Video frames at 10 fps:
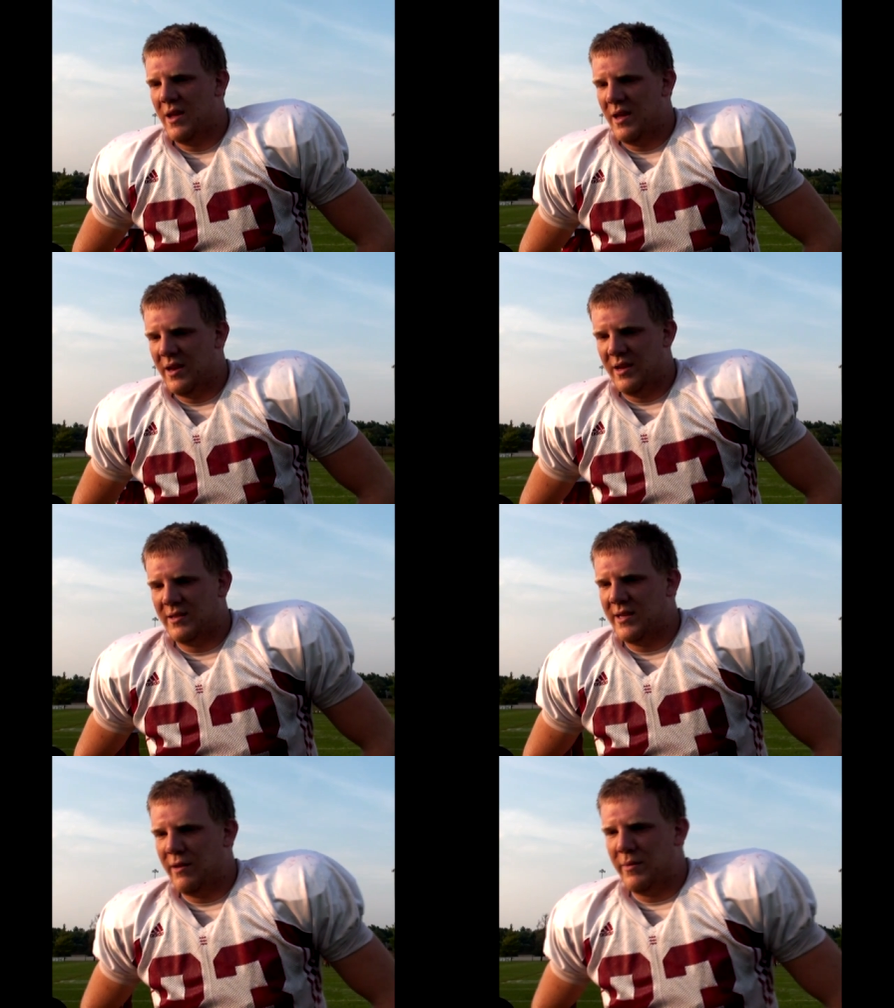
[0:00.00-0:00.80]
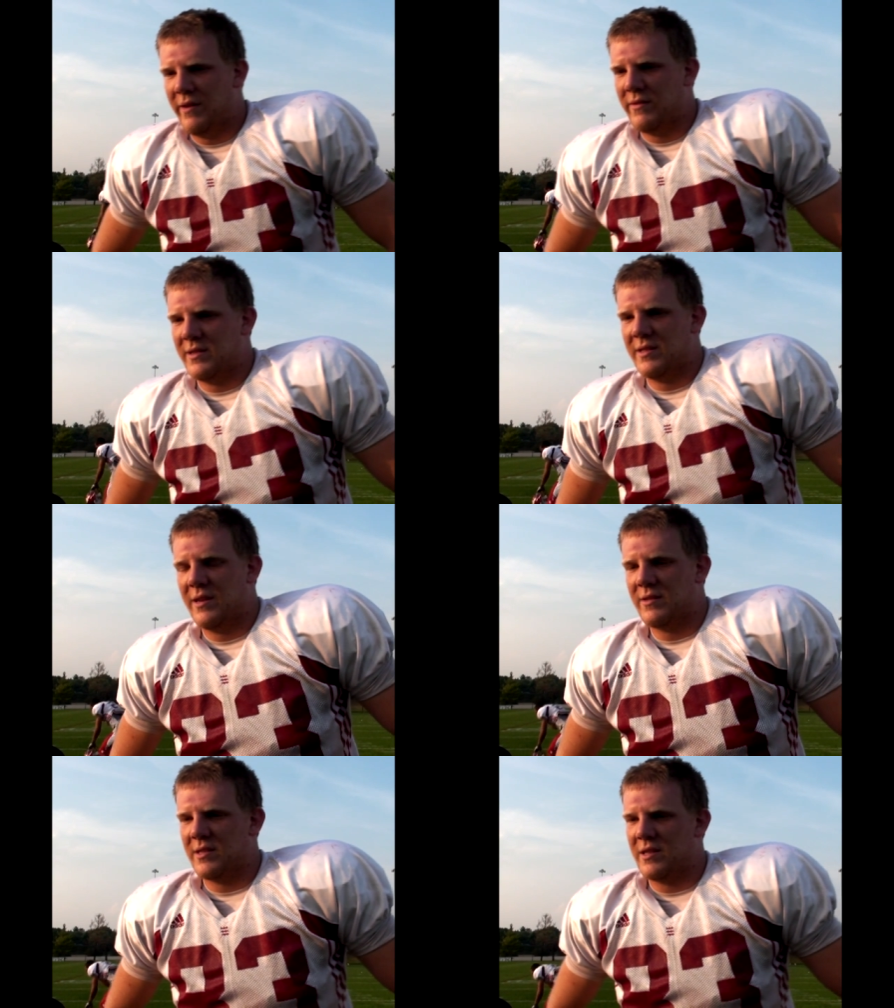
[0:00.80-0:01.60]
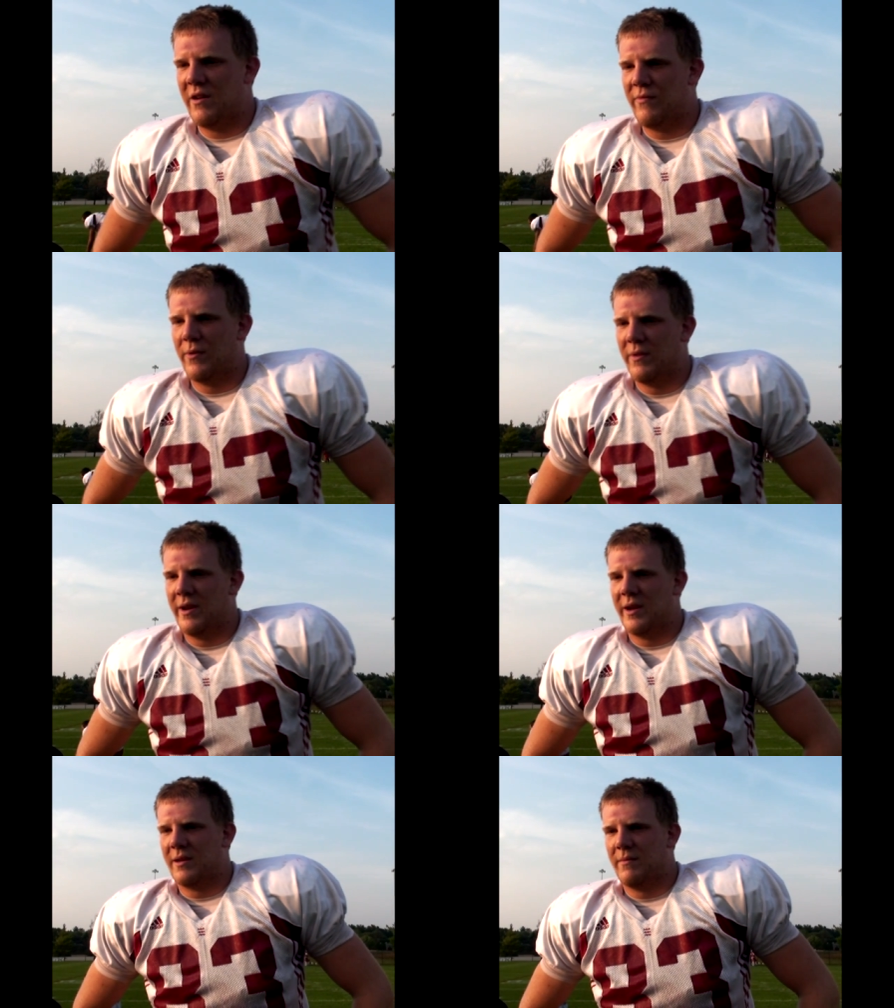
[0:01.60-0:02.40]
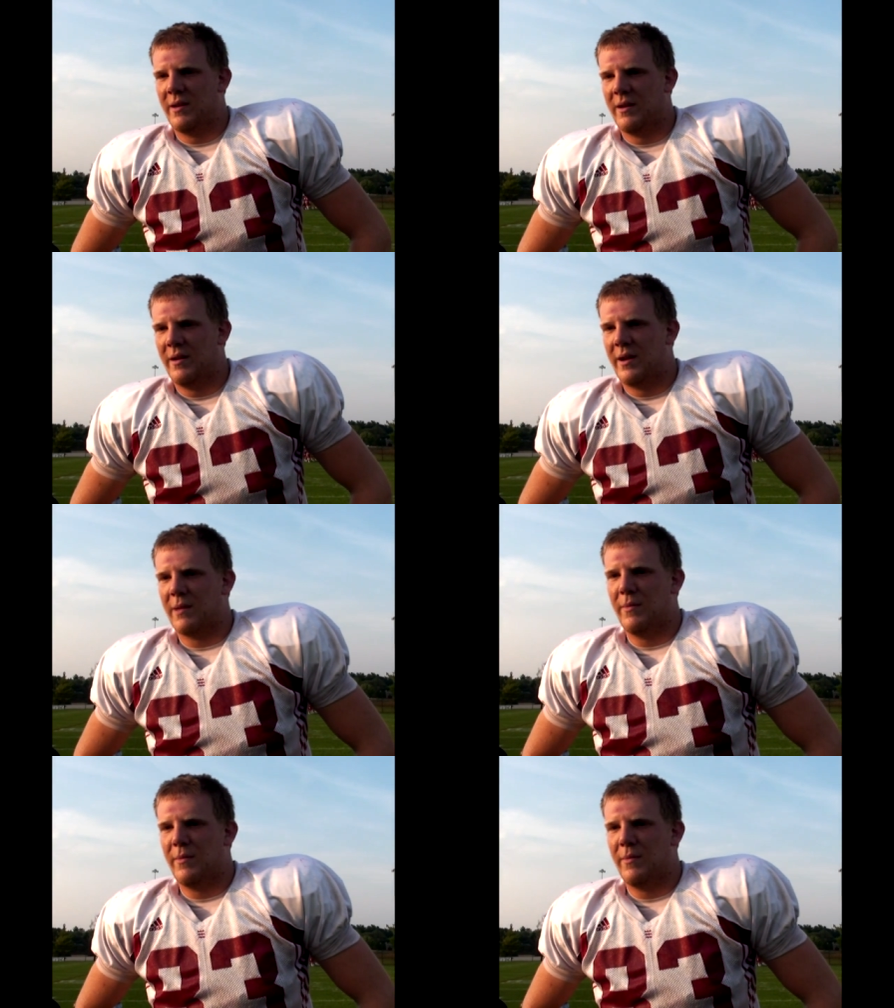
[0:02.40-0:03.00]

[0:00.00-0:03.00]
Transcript: And he's telling me ever since I was a sophomore that I could uh, I could